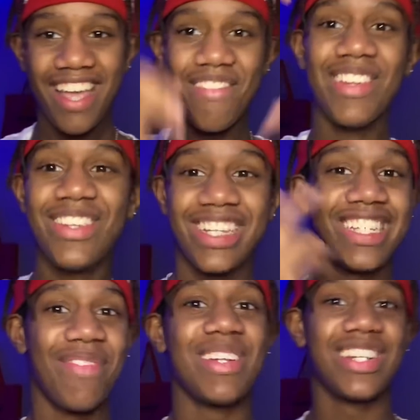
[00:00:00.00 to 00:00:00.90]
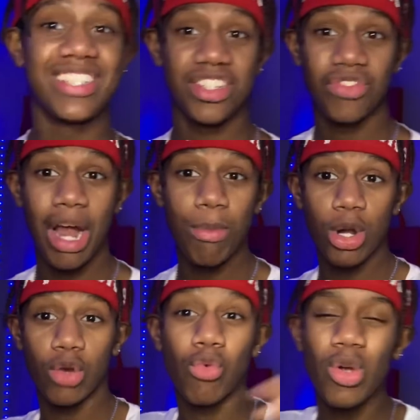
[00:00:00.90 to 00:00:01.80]
if you're new to the channel, make sure to subscribe. We're
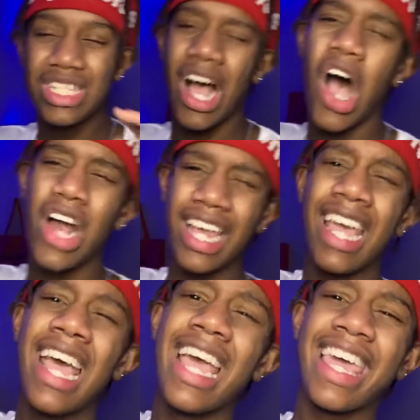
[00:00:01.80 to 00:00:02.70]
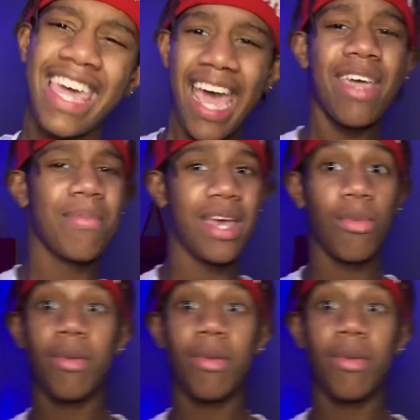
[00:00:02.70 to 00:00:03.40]
on the road to 100k, man.